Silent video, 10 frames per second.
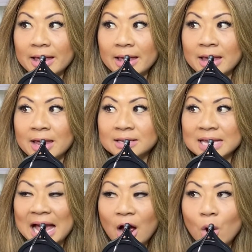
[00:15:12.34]
And
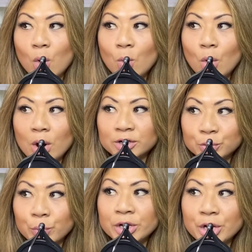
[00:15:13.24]
how do
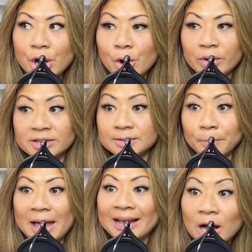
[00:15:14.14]
we know?
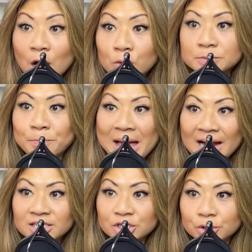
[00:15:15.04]
It goes
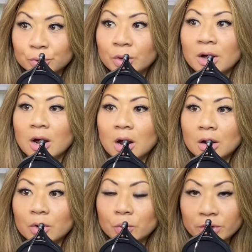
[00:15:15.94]
back to
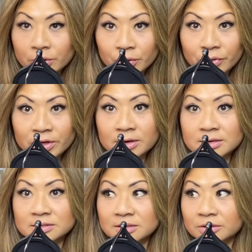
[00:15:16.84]
critical thinking
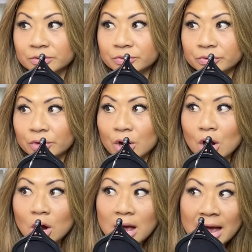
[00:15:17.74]
skills,
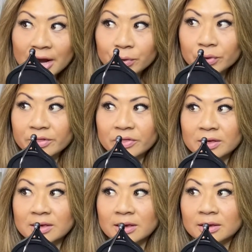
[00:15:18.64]
accurate
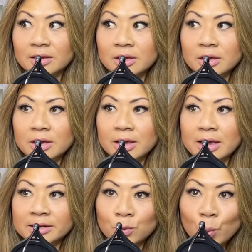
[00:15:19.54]
thinking.
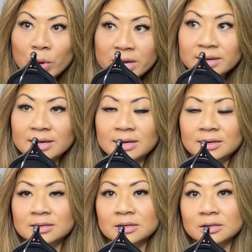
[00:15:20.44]
And we
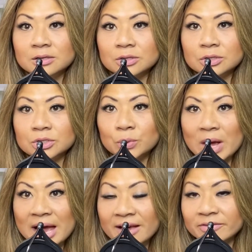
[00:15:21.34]
need to
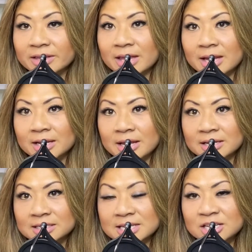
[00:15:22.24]
advocate
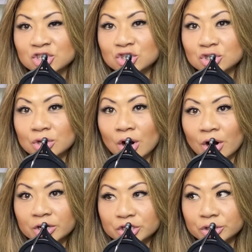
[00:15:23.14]
and teach
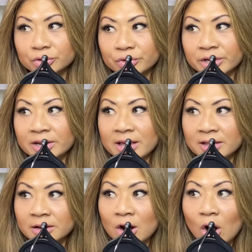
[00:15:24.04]
our children
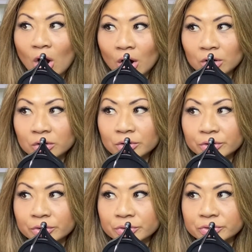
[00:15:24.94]
and our
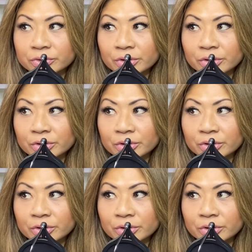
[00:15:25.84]
learners